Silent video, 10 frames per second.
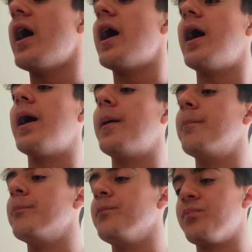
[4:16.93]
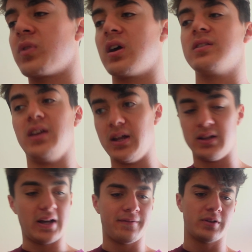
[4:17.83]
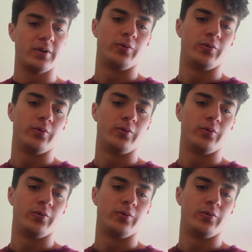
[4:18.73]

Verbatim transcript: Um, then after